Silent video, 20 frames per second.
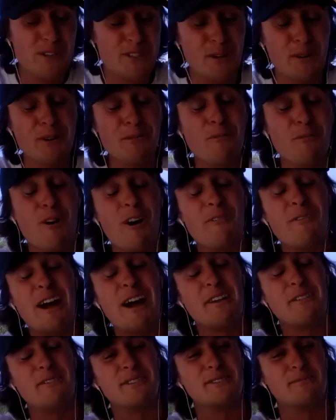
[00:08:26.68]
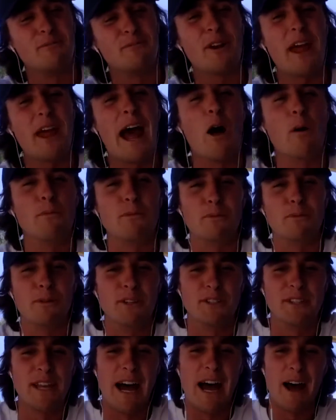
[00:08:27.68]
took a while, mate. What helped
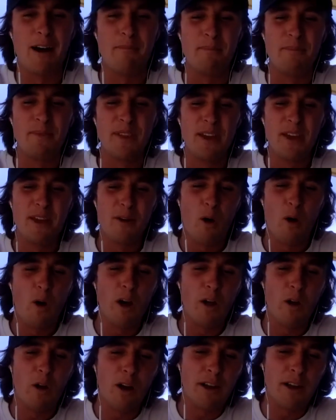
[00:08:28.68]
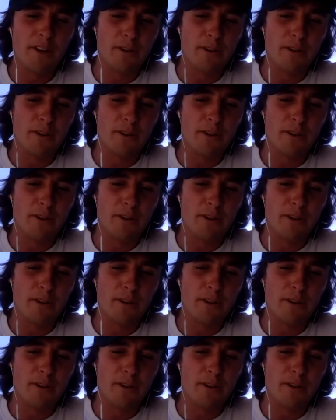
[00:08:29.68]
was I